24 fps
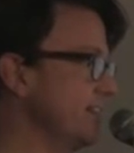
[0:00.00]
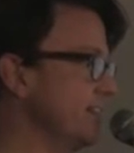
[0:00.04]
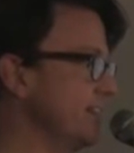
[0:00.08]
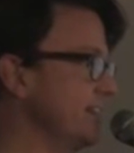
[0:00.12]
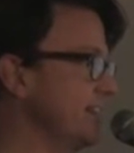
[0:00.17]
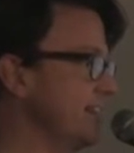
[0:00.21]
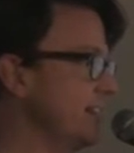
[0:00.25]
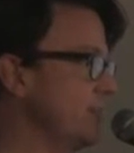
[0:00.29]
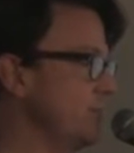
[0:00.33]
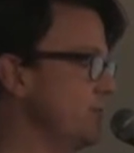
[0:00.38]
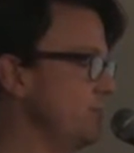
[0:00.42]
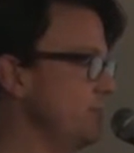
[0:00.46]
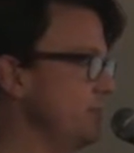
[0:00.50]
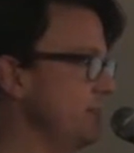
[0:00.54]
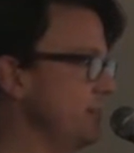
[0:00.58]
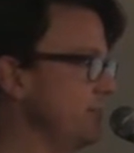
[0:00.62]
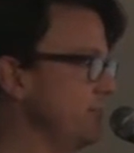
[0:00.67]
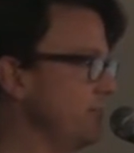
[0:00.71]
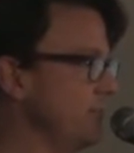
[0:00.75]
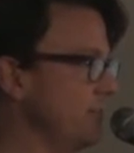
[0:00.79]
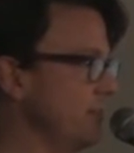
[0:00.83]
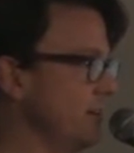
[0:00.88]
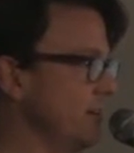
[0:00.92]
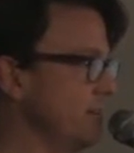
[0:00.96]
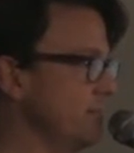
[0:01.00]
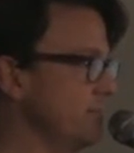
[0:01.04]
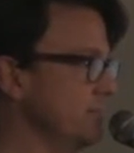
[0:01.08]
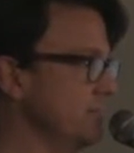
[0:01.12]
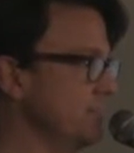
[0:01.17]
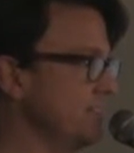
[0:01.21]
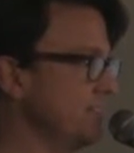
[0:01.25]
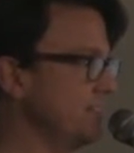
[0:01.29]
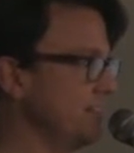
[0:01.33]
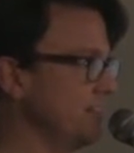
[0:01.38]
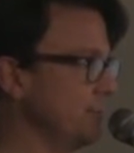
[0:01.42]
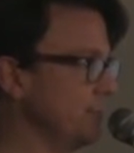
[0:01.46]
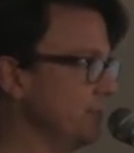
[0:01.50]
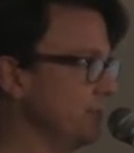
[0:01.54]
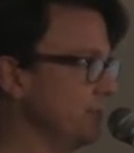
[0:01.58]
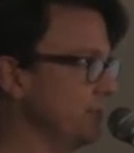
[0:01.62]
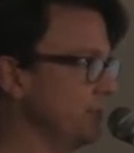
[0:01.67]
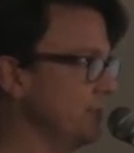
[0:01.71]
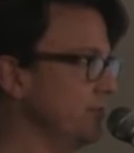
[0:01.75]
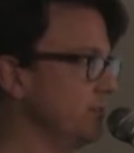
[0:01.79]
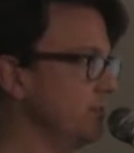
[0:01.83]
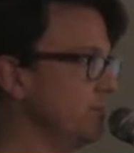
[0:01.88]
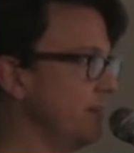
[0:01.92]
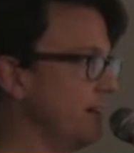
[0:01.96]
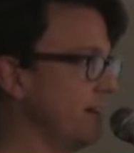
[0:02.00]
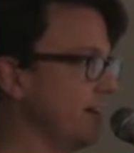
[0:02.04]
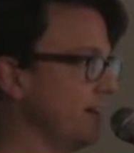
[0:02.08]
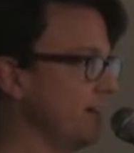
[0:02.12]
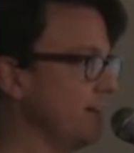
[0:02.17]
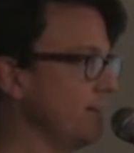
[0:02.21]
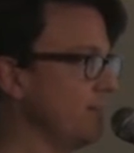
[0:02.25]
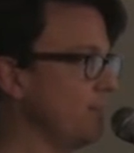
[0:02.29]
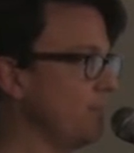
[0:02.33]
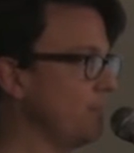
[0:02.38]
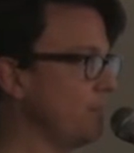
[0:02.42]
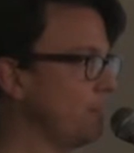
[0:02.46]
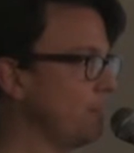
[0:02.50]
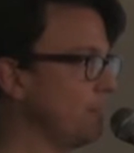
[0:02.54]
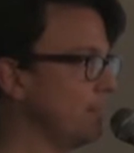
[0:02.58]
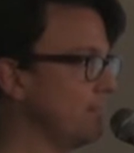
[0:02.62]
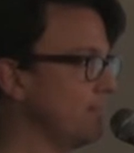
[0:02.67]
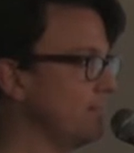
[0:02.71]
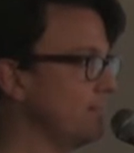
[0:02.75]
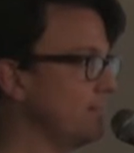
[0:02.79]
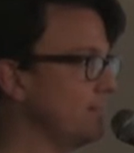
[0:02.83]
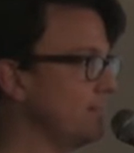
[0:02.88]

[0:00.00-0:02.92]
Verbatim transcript: and that would be from the seller to the buyer. Or through